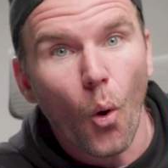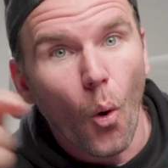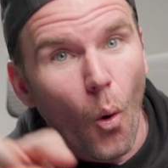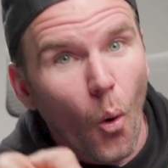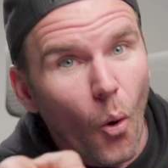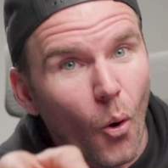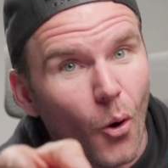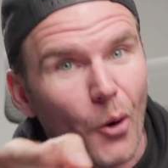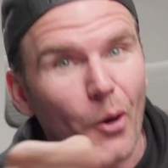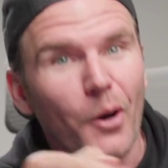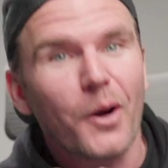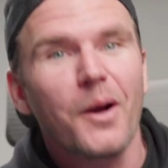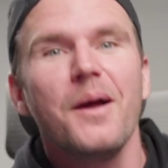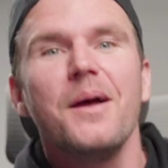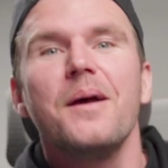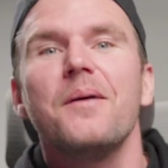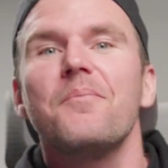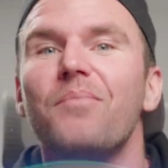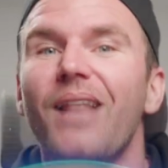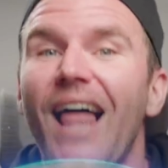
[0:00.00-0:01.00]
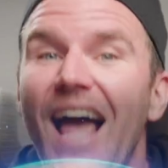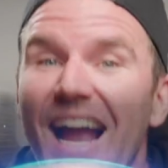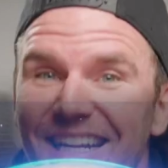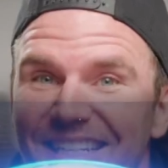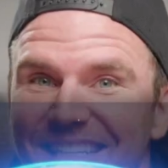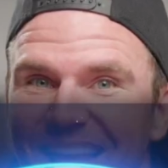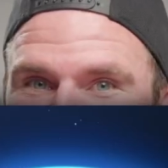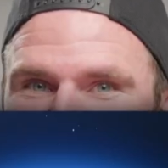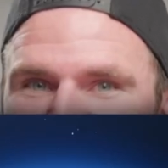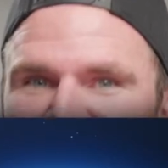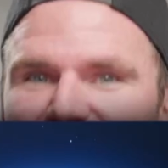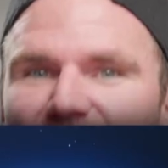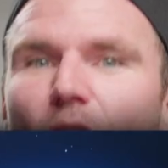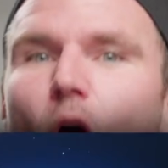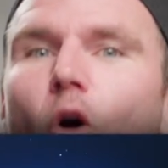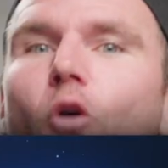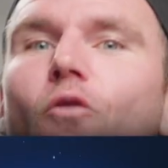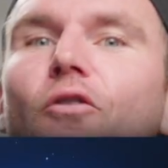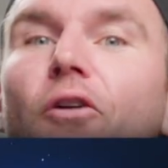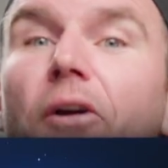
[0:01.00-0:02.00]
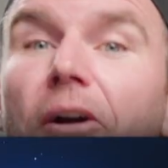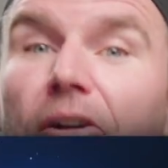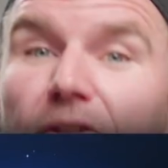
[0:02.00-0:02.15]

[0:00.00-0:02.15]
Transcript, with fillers: or black text over a